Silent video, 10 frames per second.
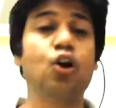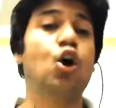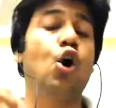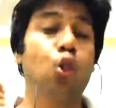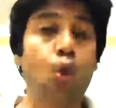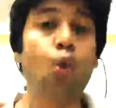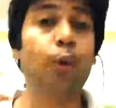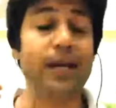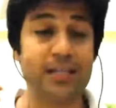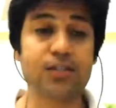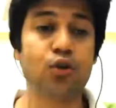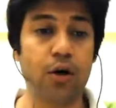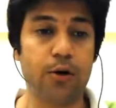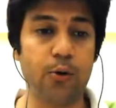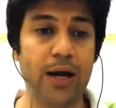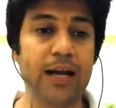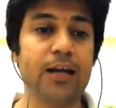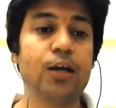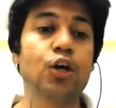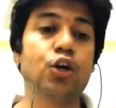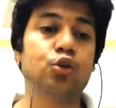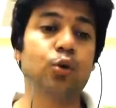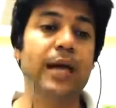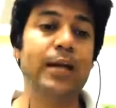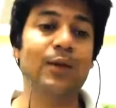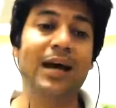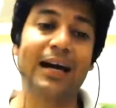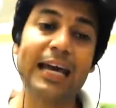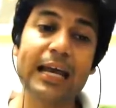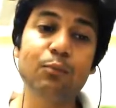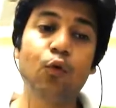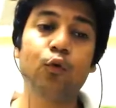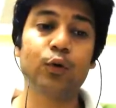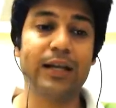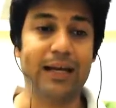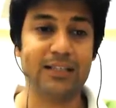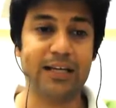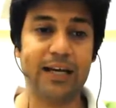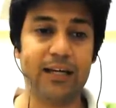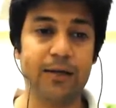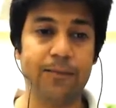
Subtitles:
No, it is not, right? So it will again move to the next character.